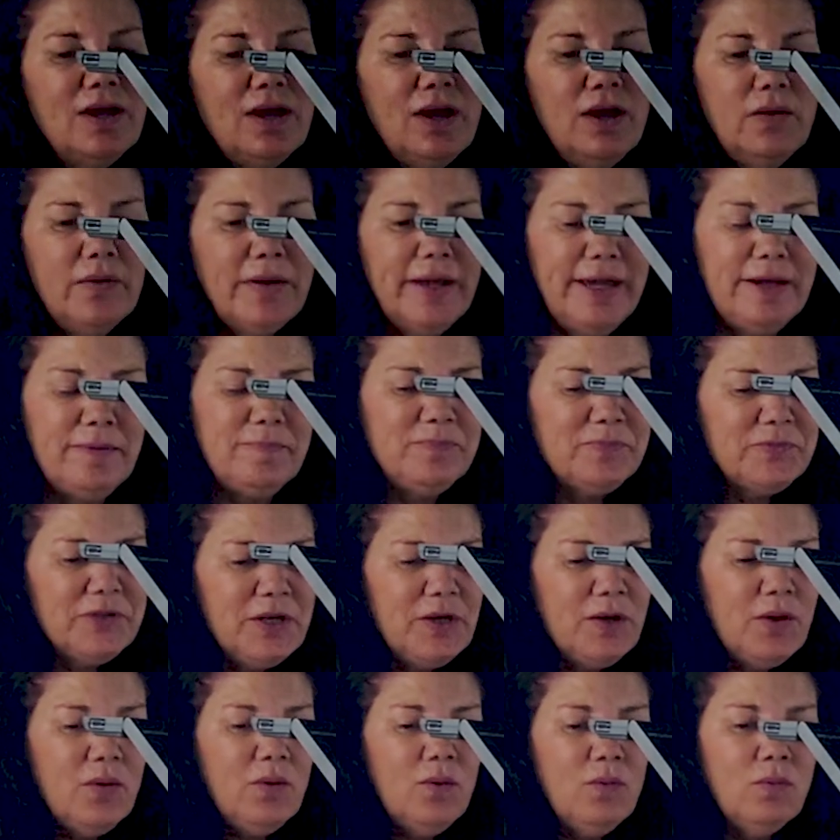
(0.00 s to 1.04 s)
Okay,
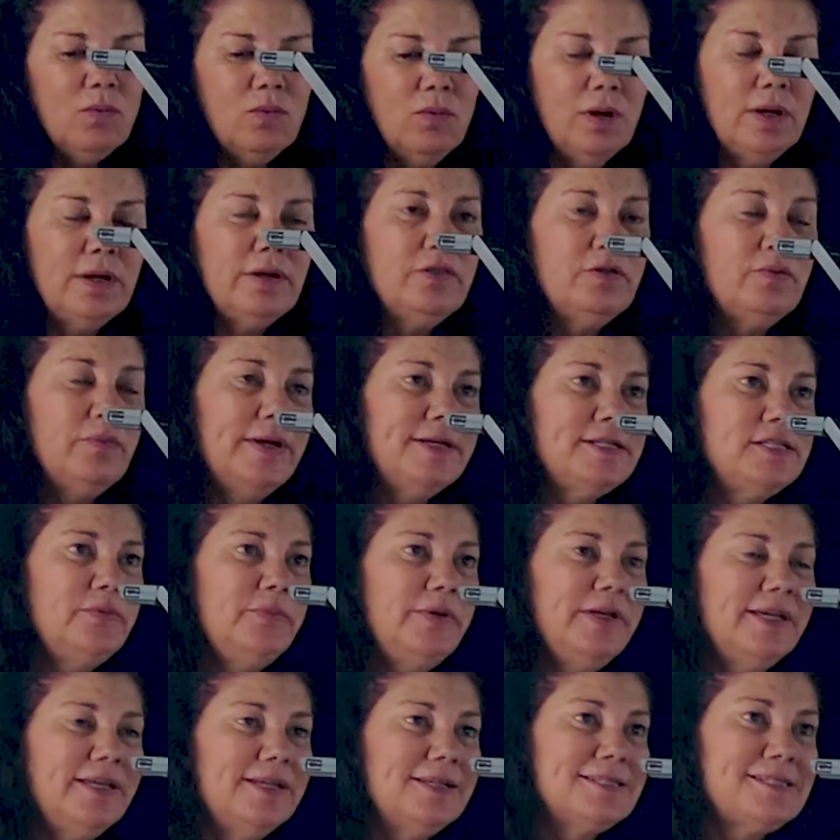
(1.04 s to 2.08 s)
one of the ways that
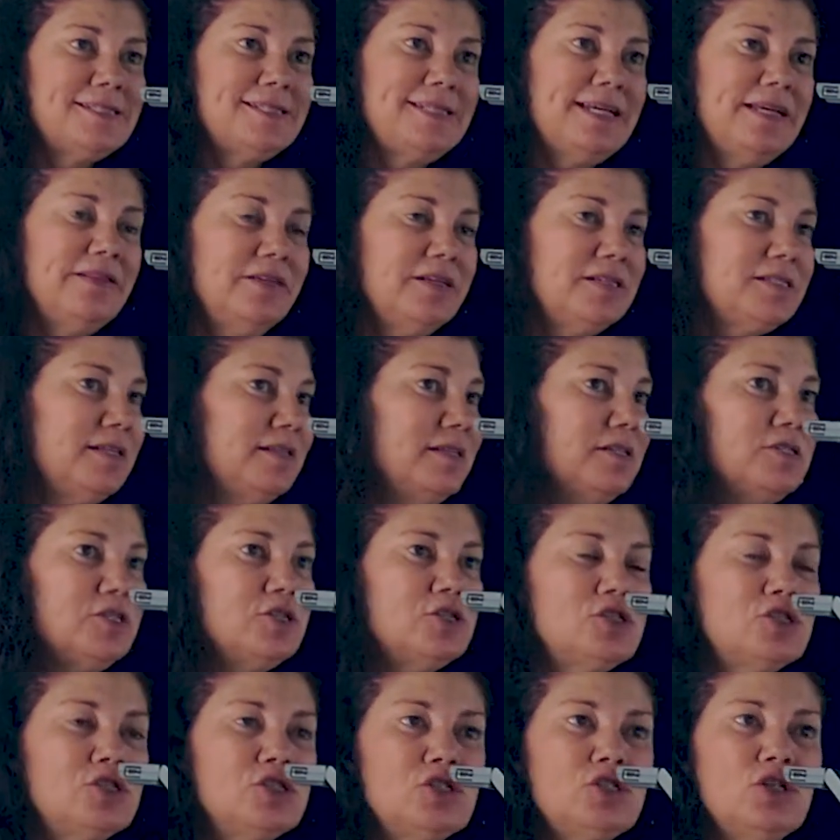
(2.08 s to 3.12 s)
we can extend this, and this
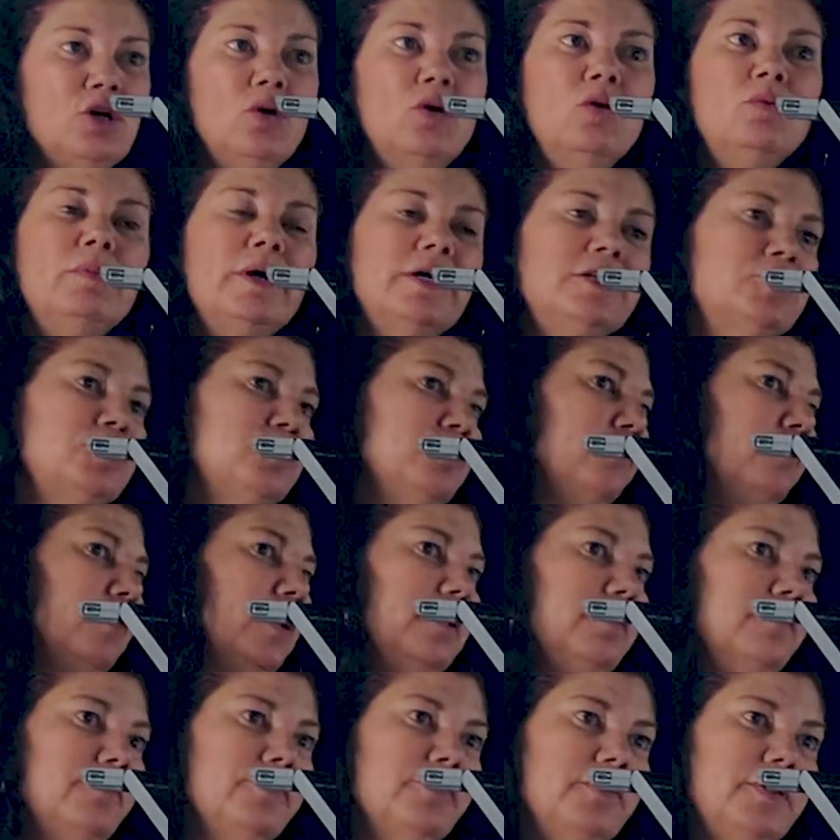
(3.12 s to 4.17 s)
is so much
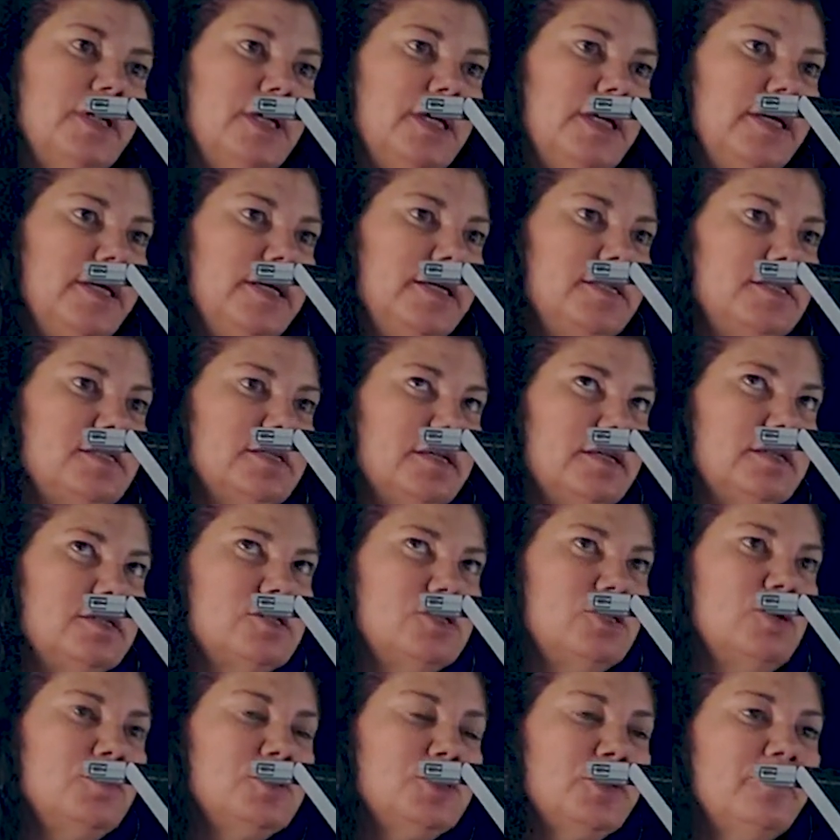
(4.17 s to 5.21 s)
fun for the kids,
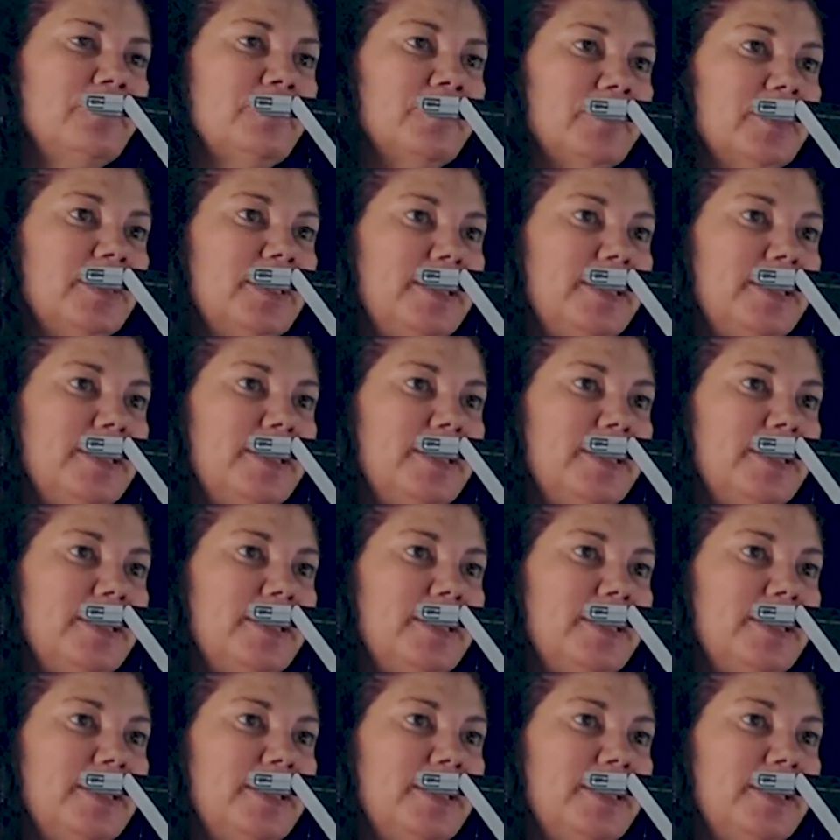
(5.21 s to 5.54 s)
it's so much fun for the